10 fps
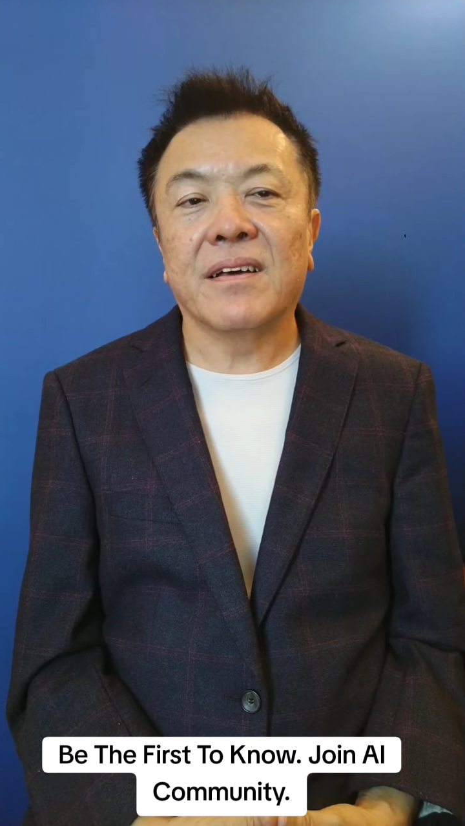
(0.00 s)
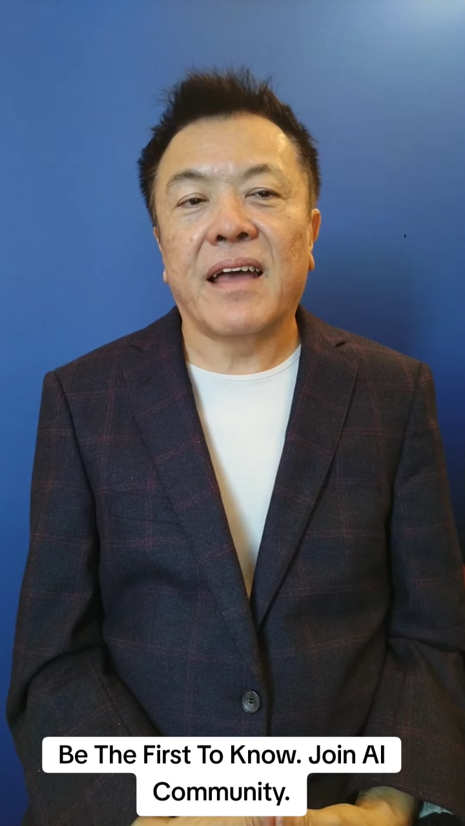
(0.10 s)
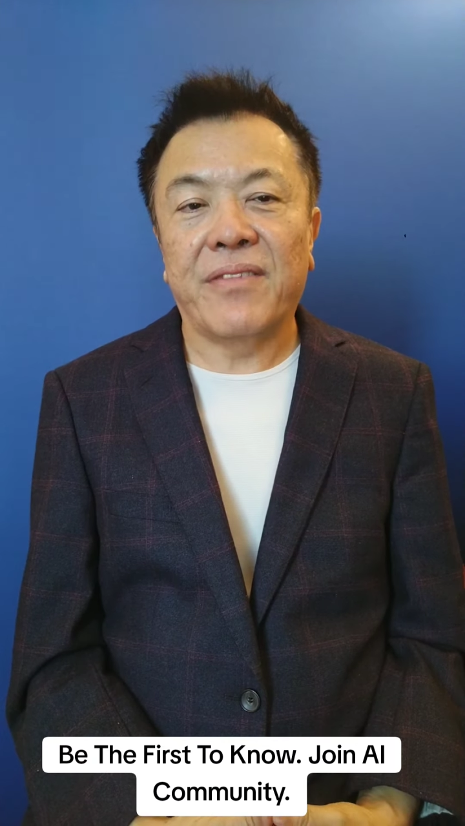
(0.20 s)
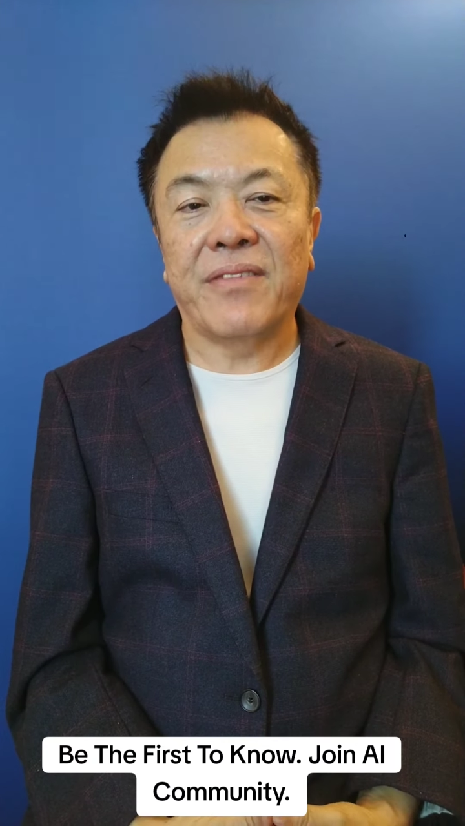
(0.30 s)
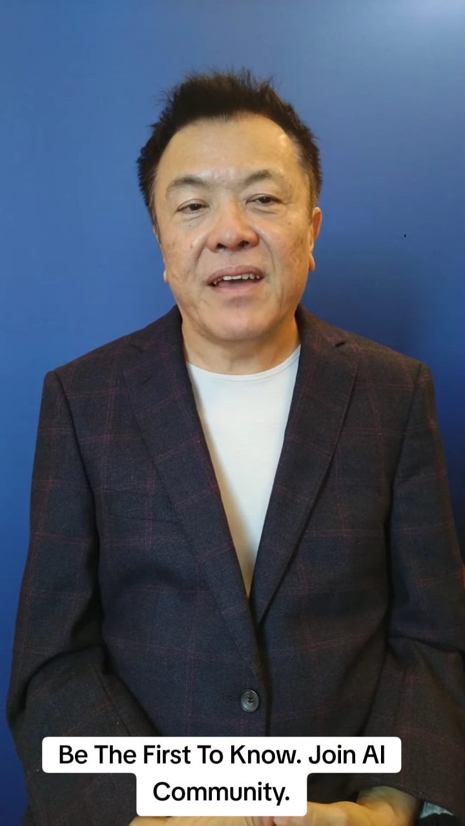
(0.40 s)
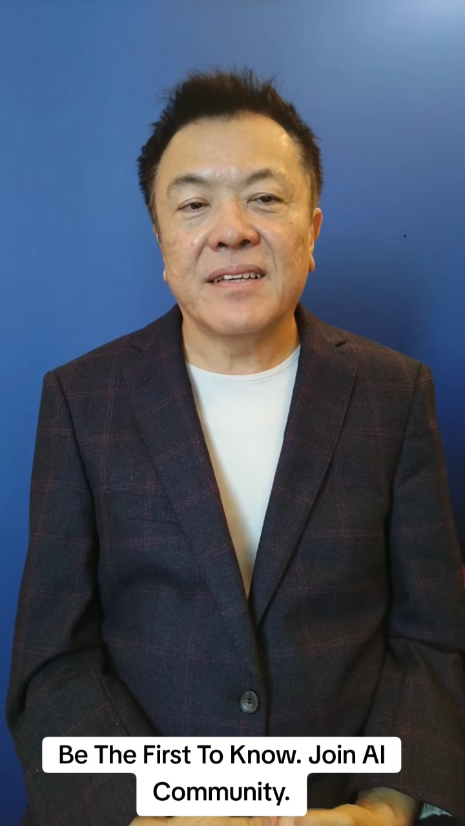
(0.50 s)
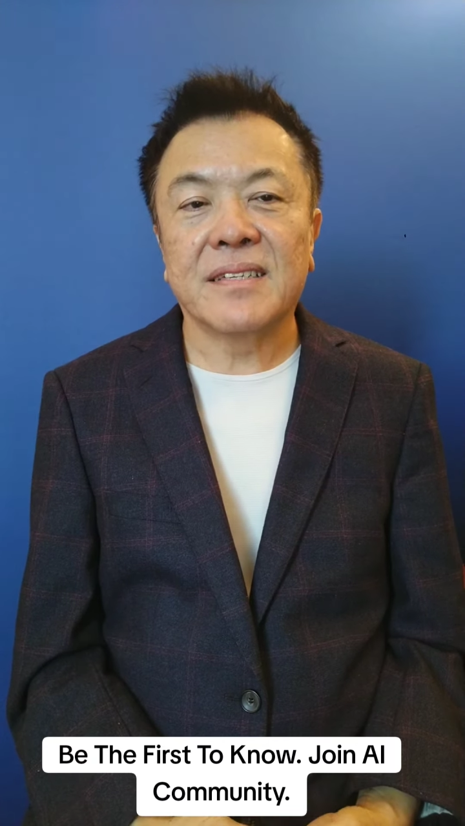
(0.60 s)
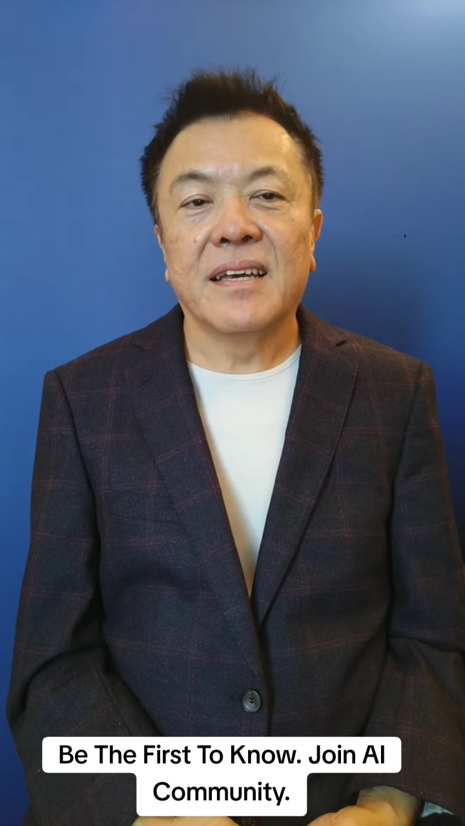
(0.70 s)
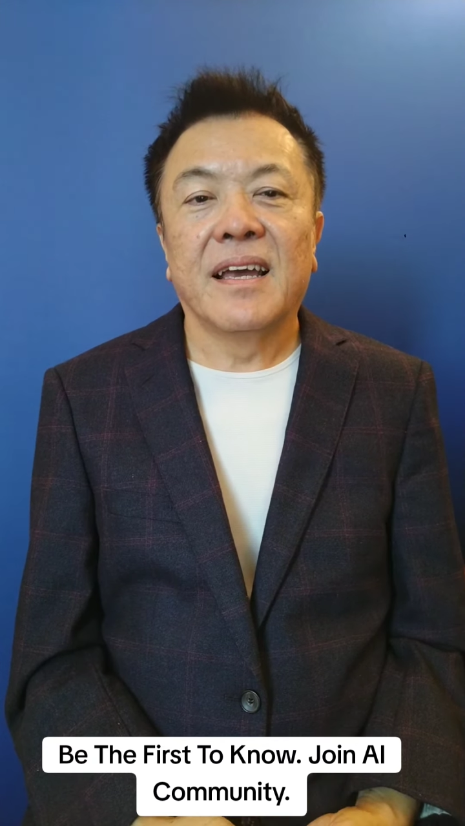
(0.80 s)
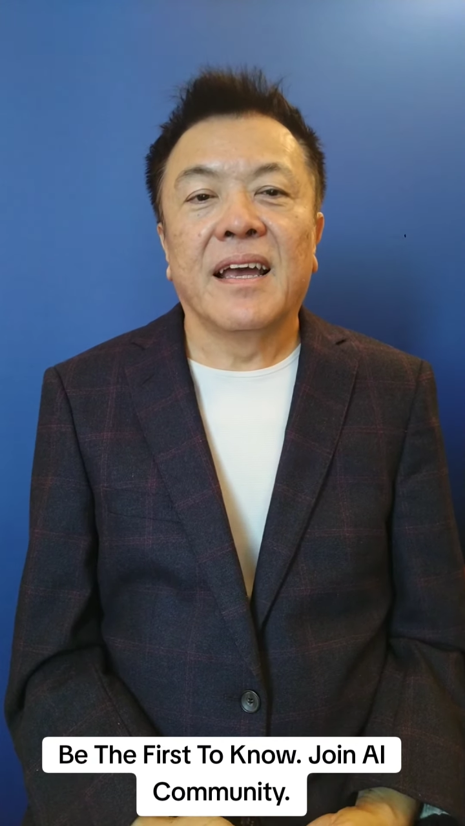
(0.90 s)

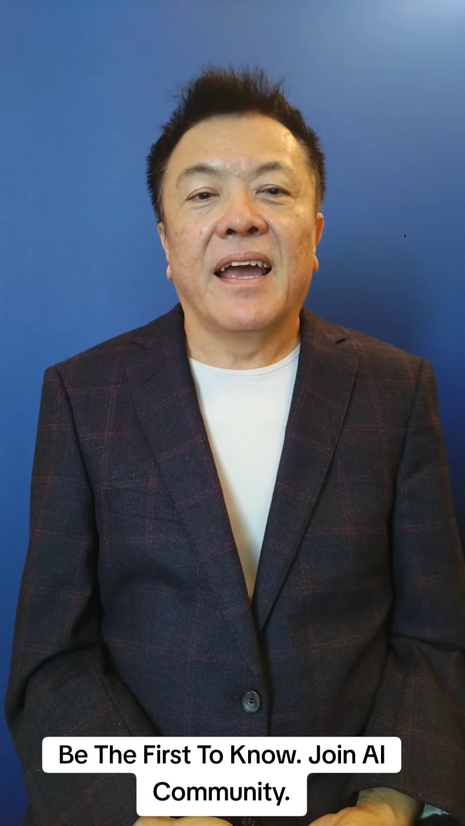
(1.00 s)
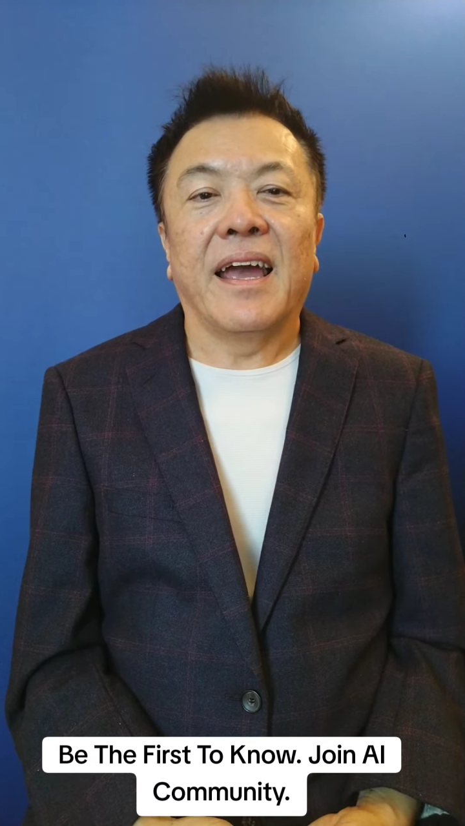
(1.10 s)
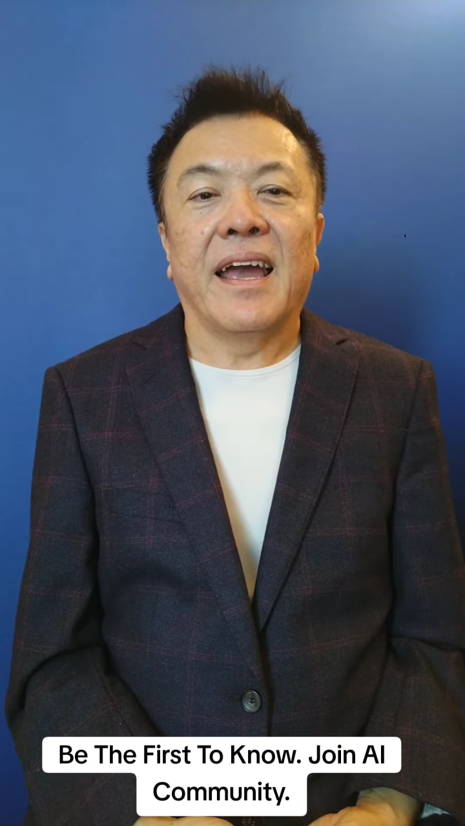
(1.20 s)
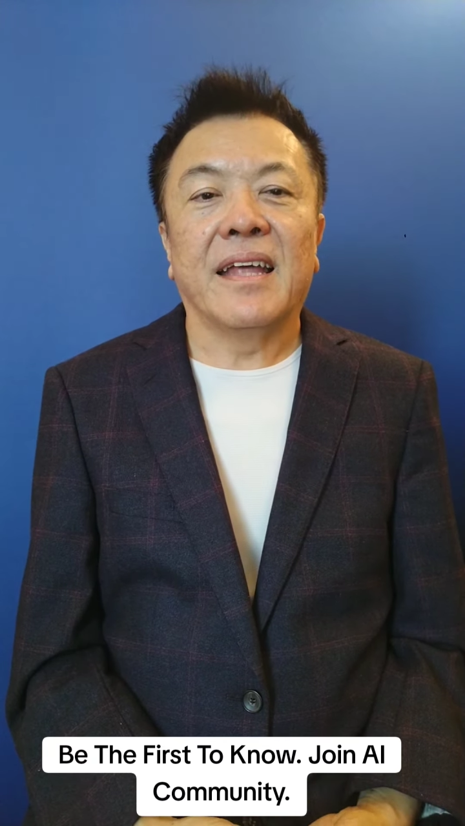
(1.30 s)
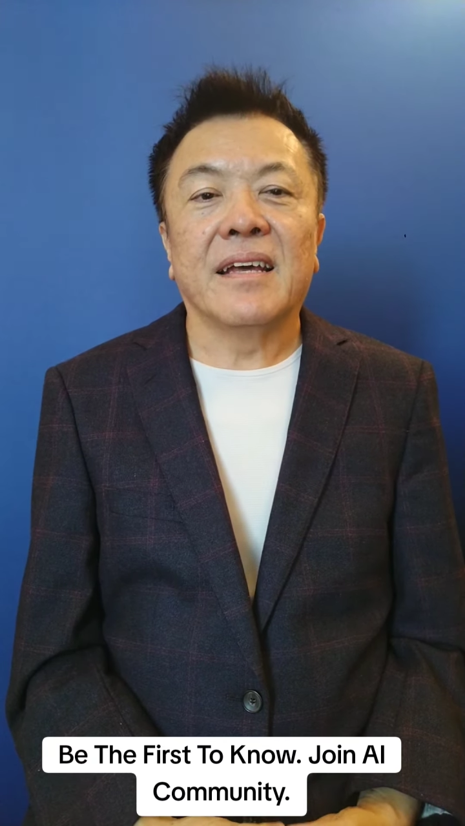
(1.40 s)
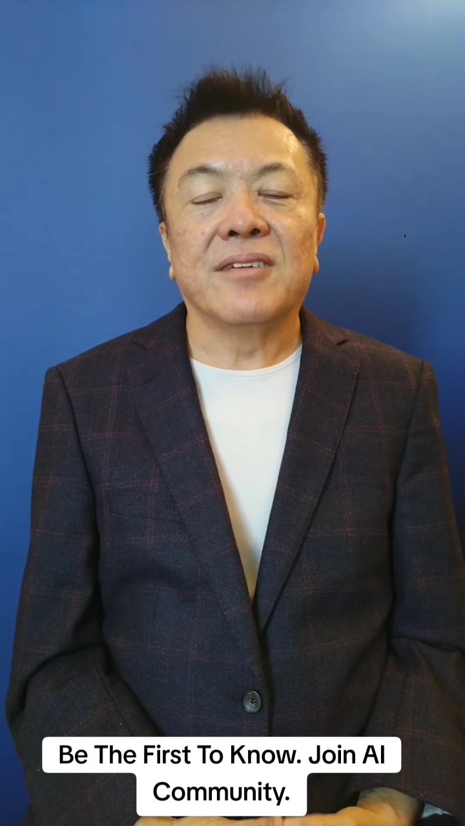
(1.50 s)
ethics and